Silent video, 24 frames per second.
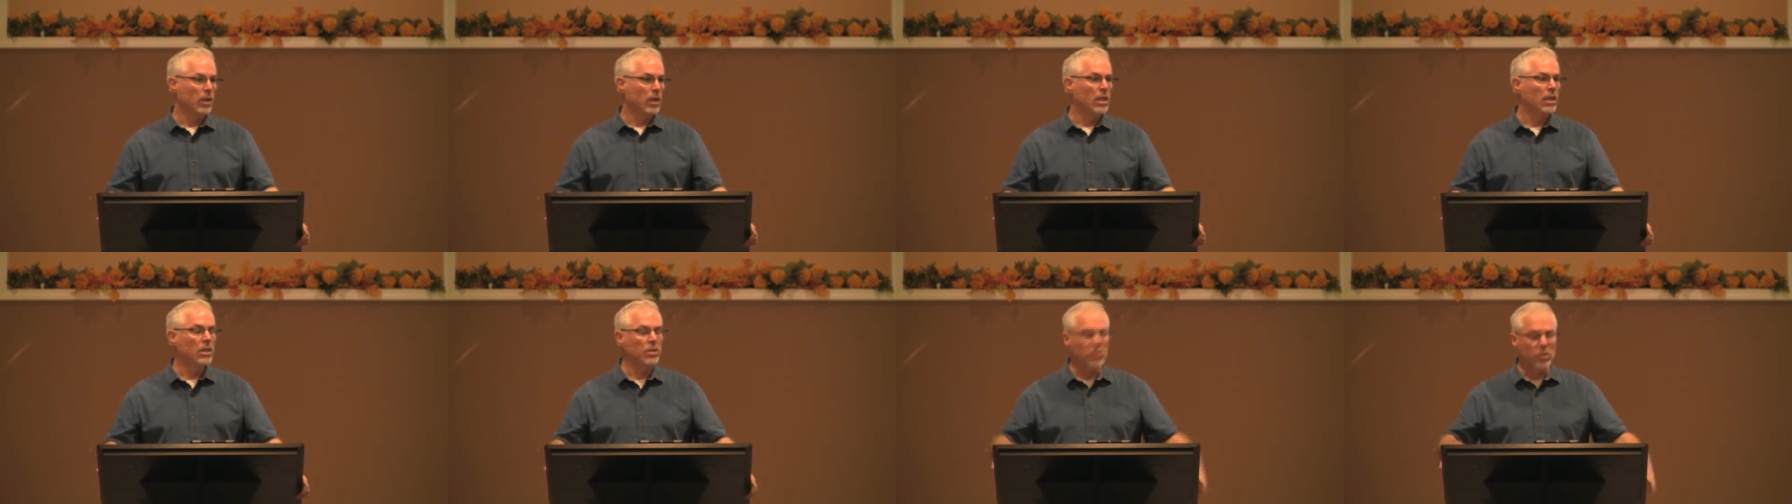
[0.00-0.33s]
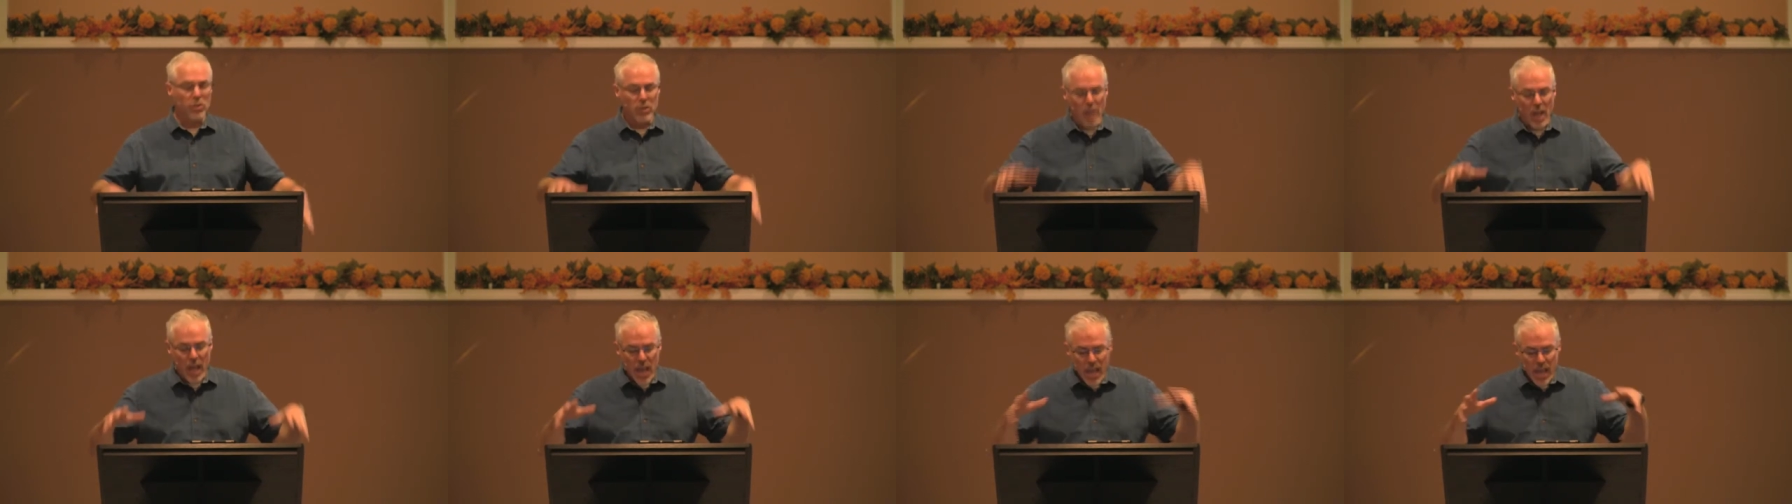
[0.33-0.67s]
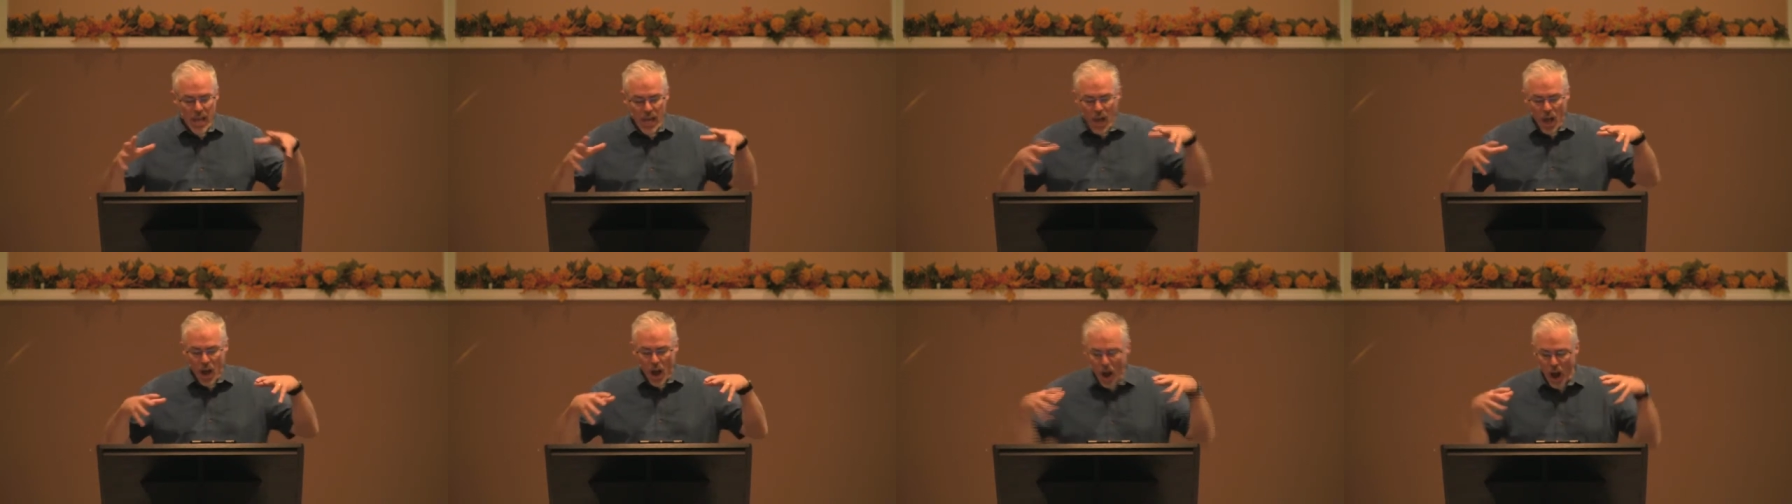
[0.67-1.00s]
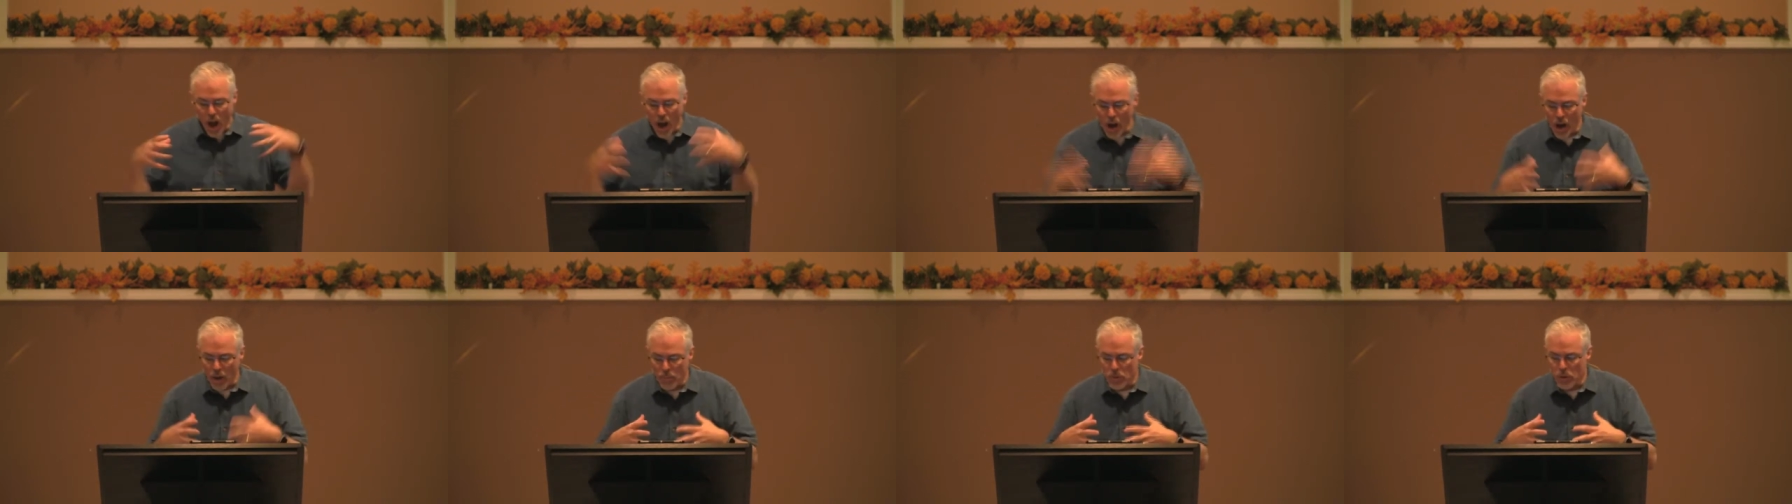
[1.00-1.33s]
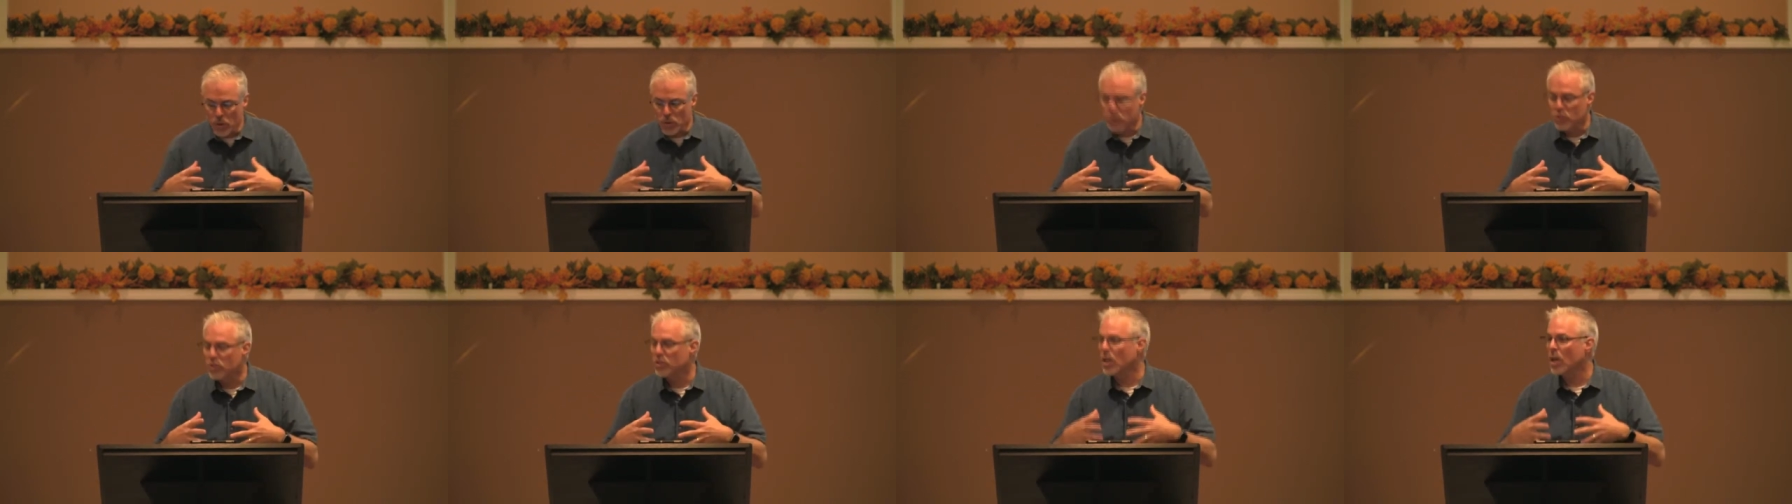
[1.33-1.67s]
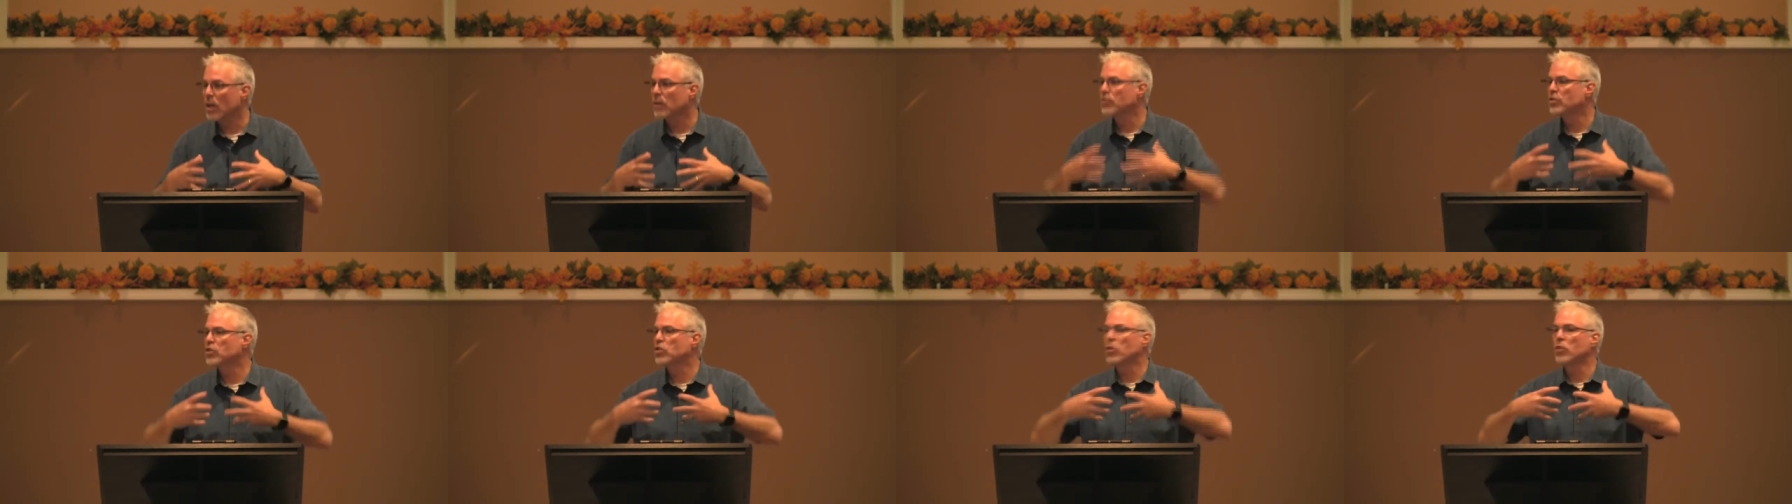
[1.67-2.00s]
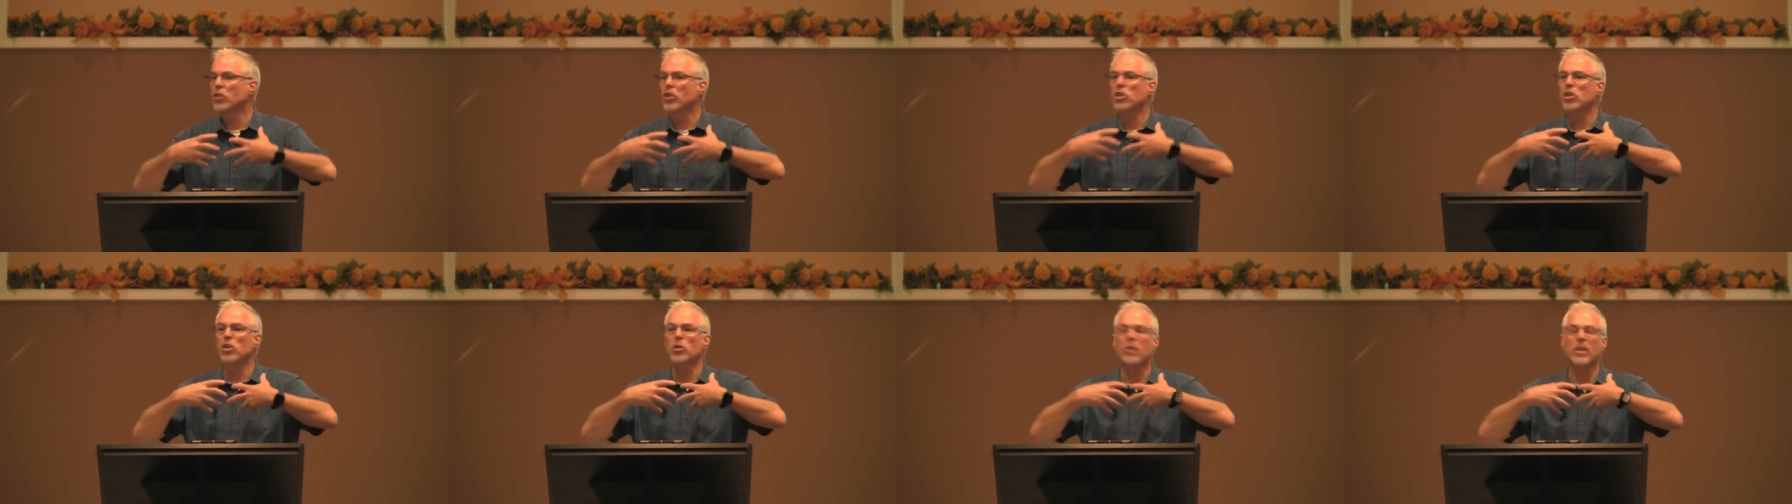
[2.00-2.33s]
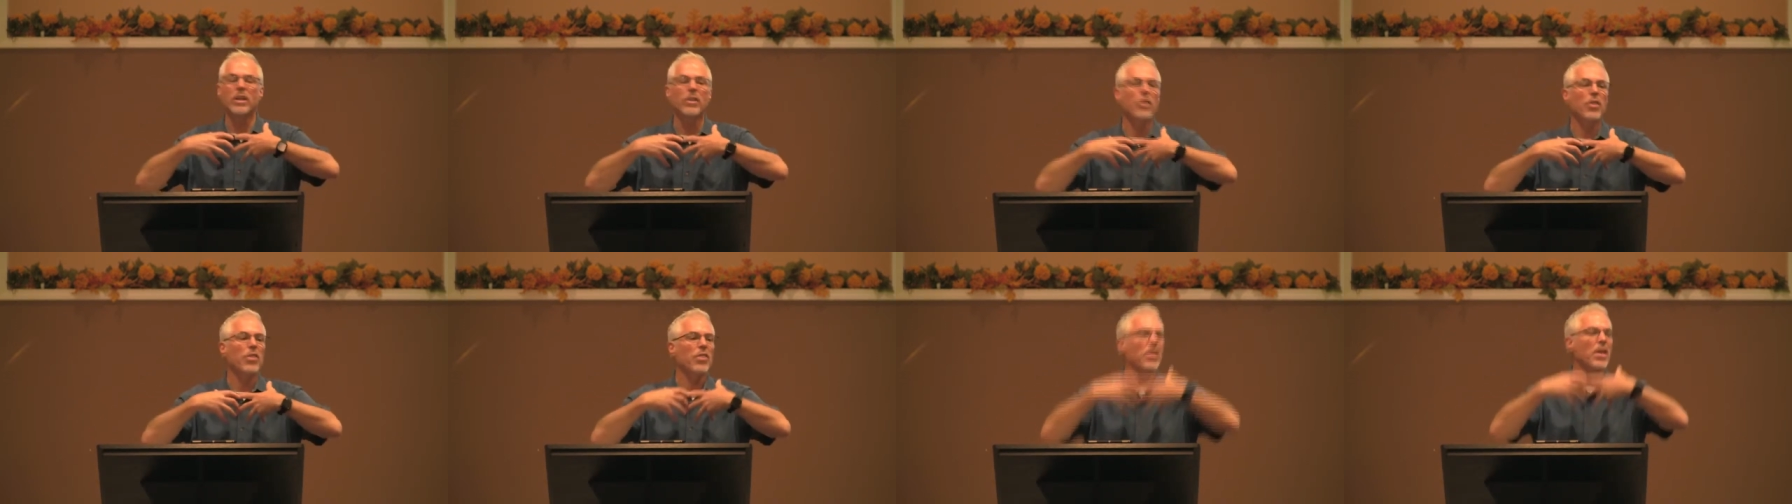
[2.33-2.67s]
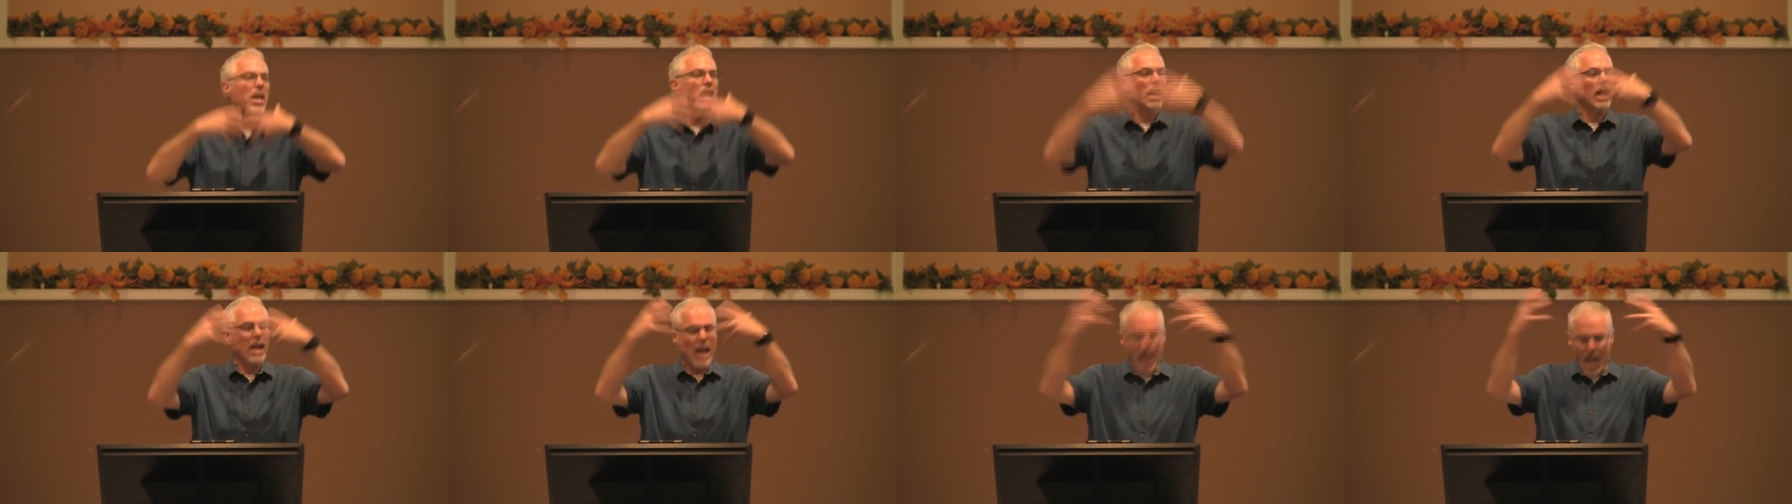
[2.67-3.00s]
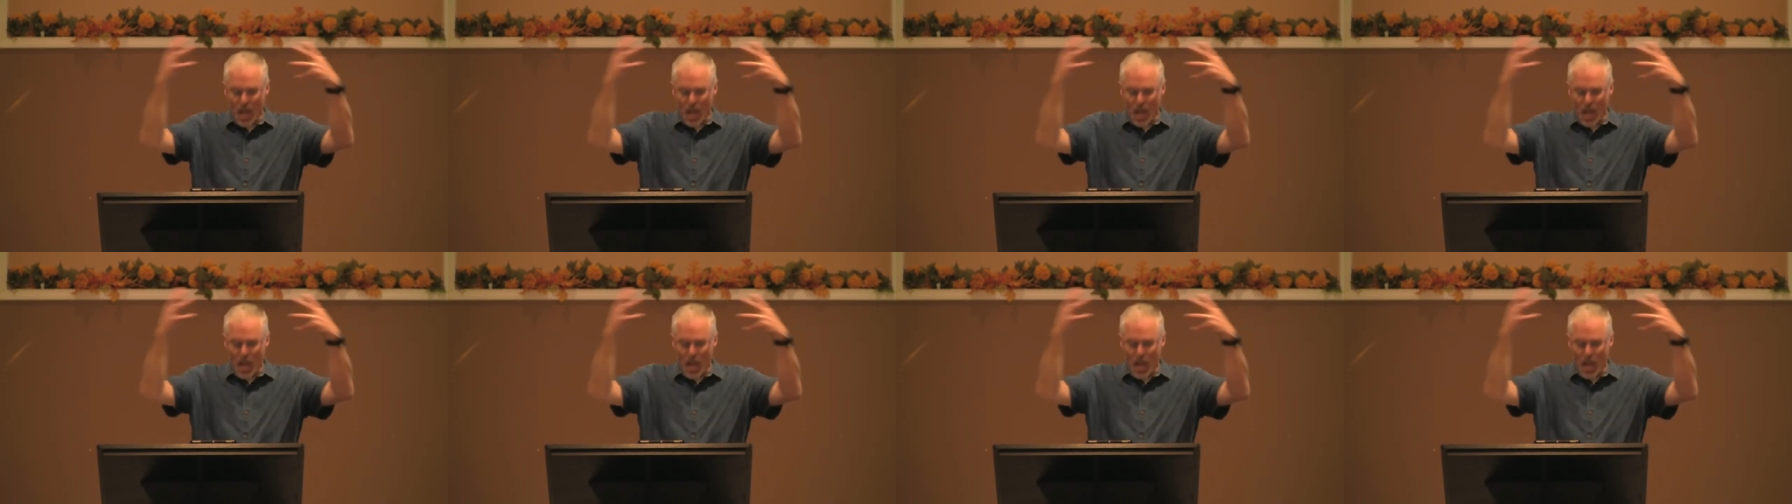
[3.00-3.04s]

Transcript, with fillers: He's saying, arm yourself so that you can think